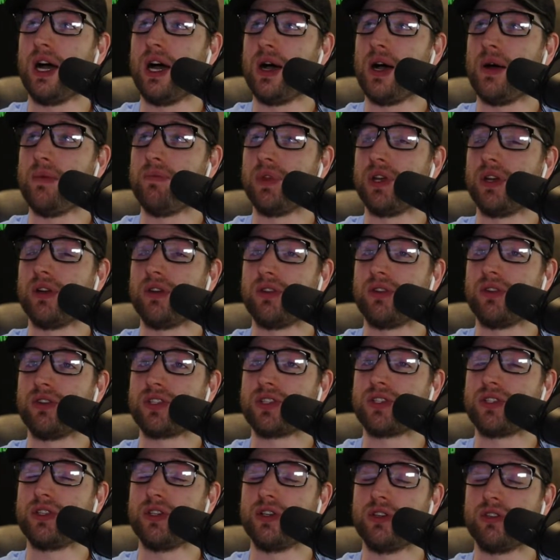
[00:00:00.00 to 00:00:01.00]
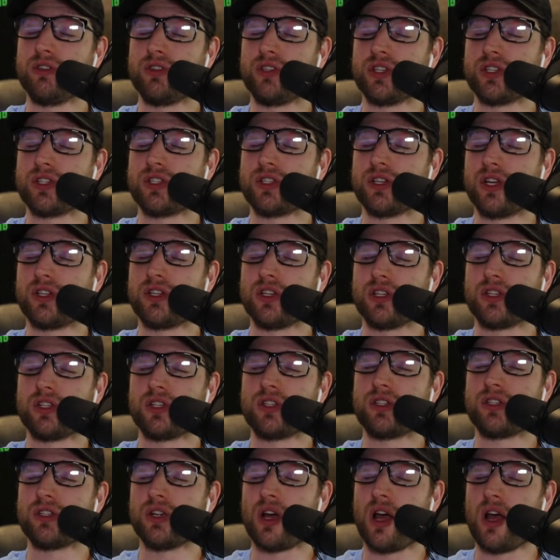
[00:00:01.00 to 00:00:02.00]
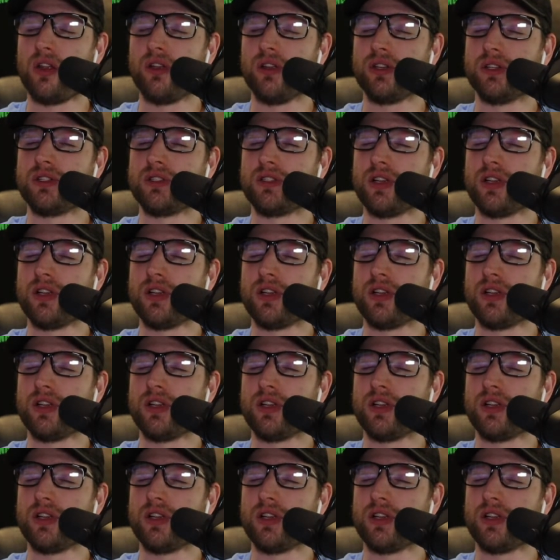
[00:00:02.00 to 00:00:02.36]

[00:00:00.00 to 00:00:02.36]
They're still just such a solid,